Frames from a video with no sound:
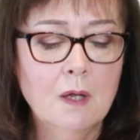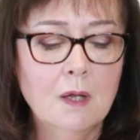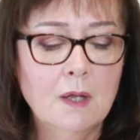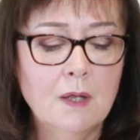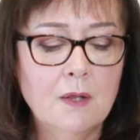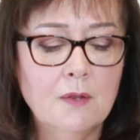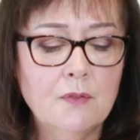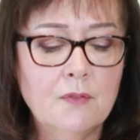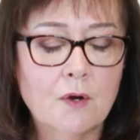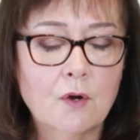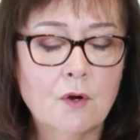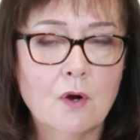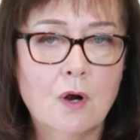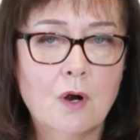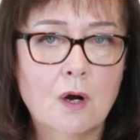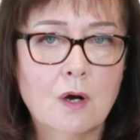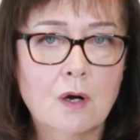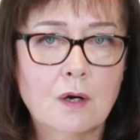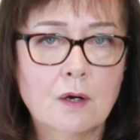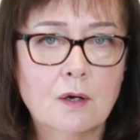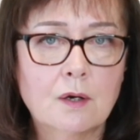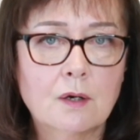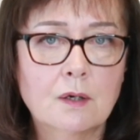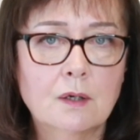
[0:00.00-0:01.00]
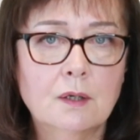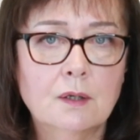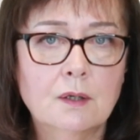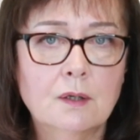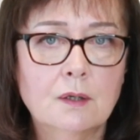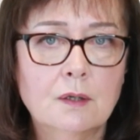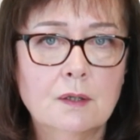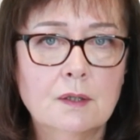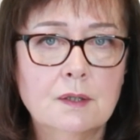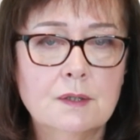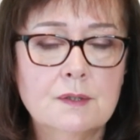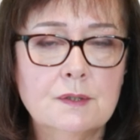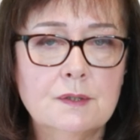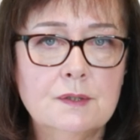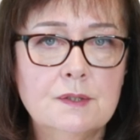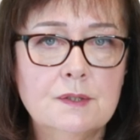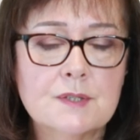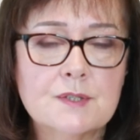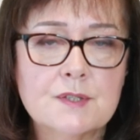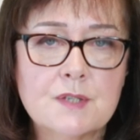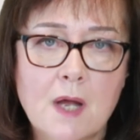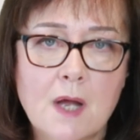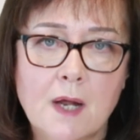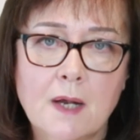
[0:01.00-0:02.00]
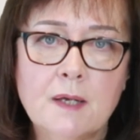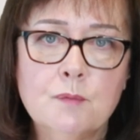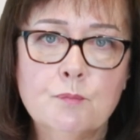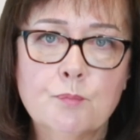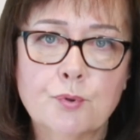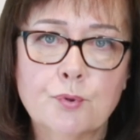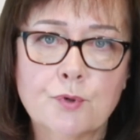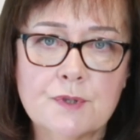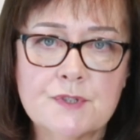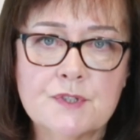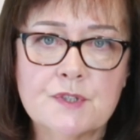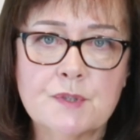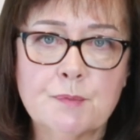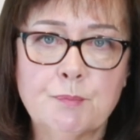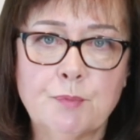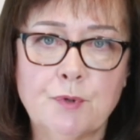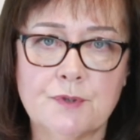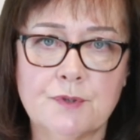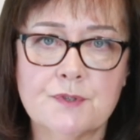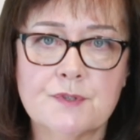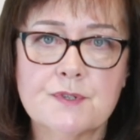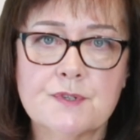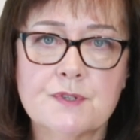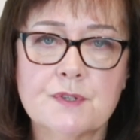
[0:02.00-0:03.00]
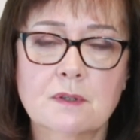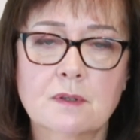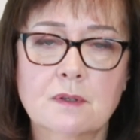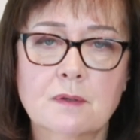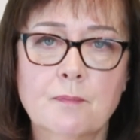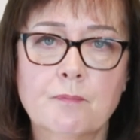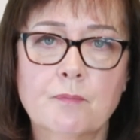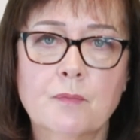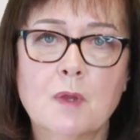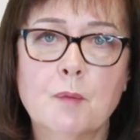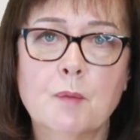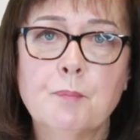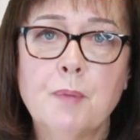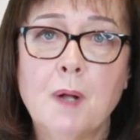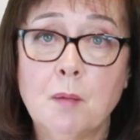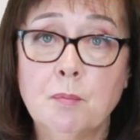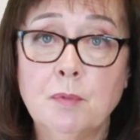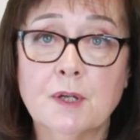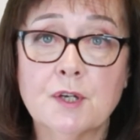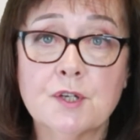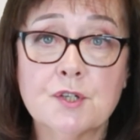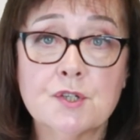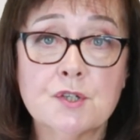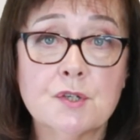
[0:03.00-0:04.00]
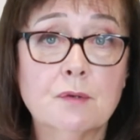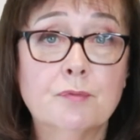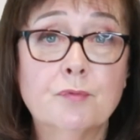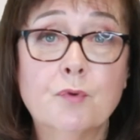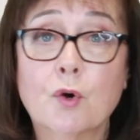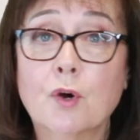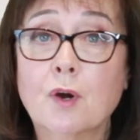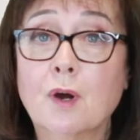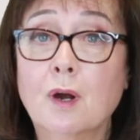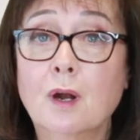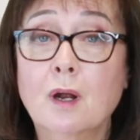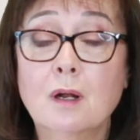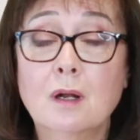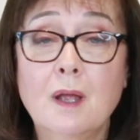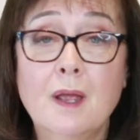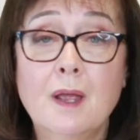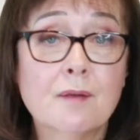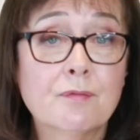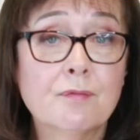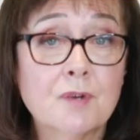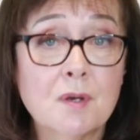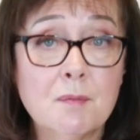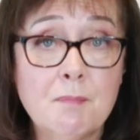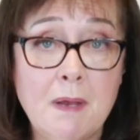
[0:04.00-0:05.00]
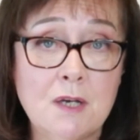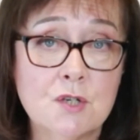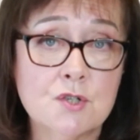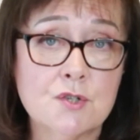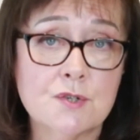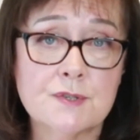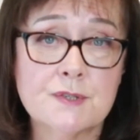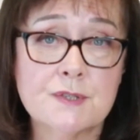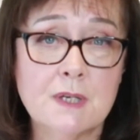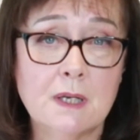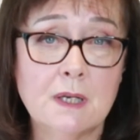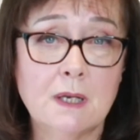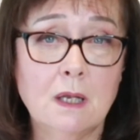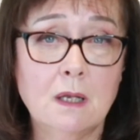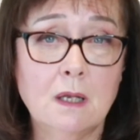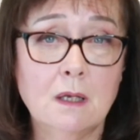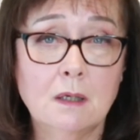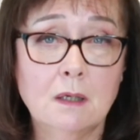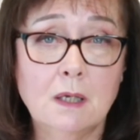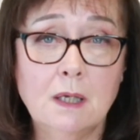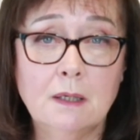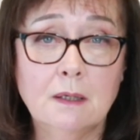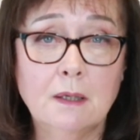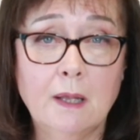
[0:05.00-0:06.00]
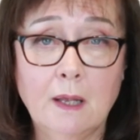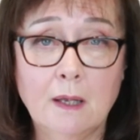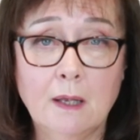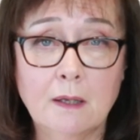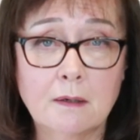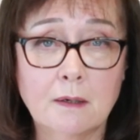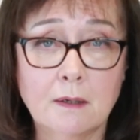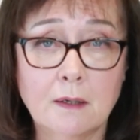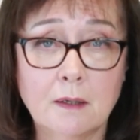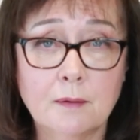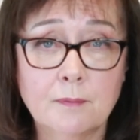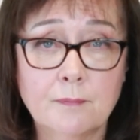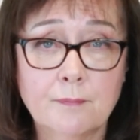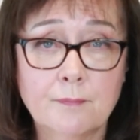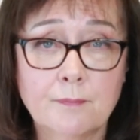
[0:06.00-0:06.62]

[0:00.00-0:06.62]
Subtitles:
There are design principles published for every major city in Canada.